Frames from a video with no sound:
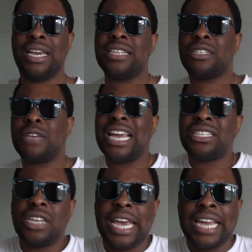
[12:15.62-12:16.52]
It's,
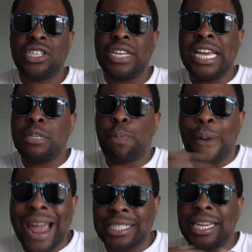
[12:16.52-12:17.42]
it's, it's, it's
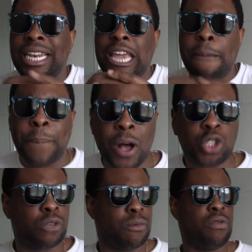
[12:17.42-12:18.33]
practically
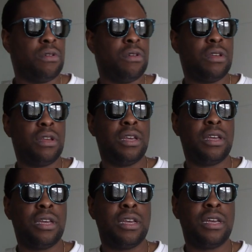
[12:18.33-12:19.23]
impossible.
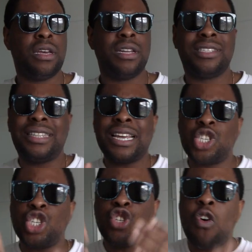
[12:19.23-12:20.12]

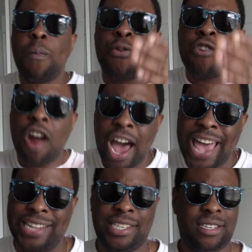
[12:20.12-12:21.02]
Doesn't your
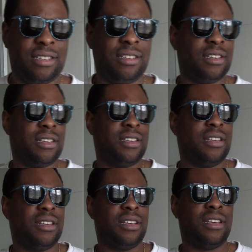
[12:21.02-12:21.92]
pride
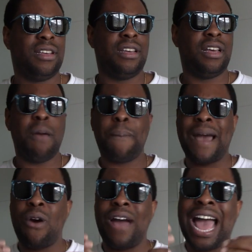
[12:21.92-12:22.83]

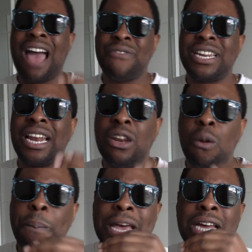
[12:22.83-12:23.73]
about having a
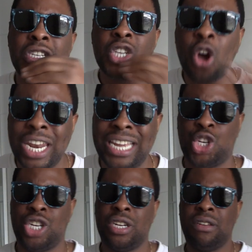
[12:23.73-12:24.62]
little bit of
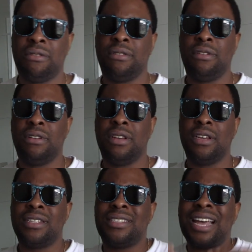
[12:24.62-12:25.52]
knowledge,
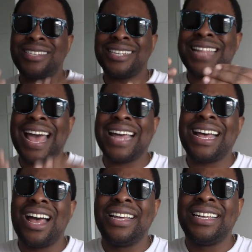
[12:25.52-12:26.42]
doesn't that
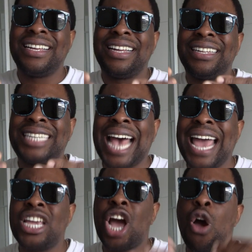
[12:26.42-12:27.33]

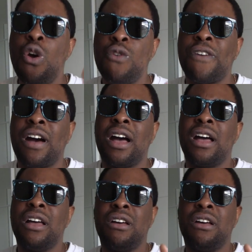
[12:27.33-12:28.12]
take over